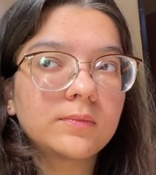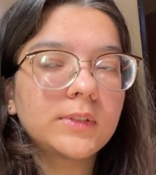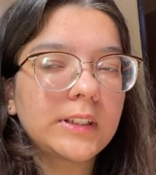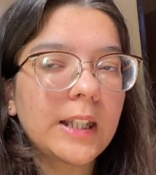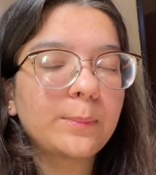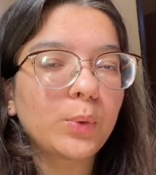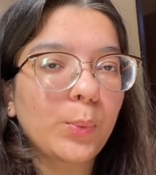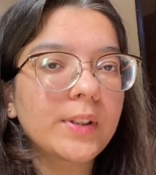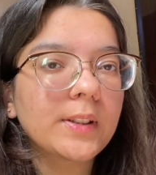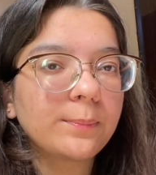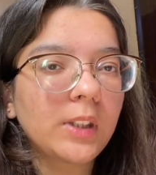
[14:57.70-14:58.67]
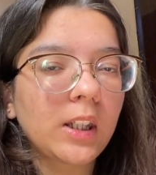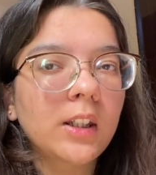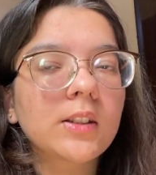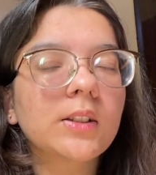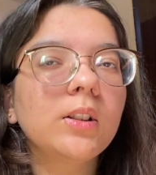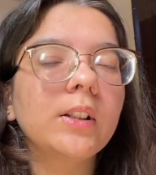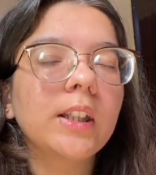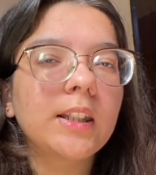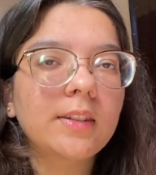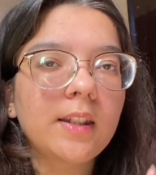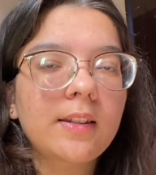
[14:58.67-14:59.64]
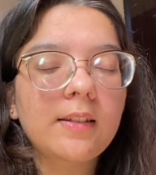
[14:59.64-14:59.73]
that book was something. So
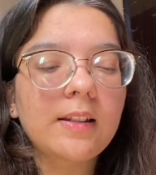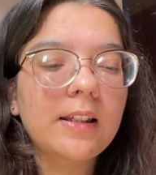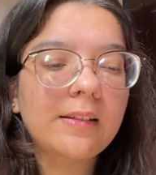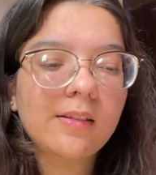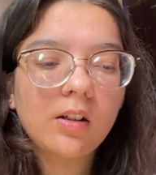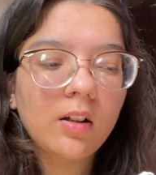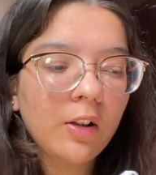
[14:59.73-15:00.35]
this is a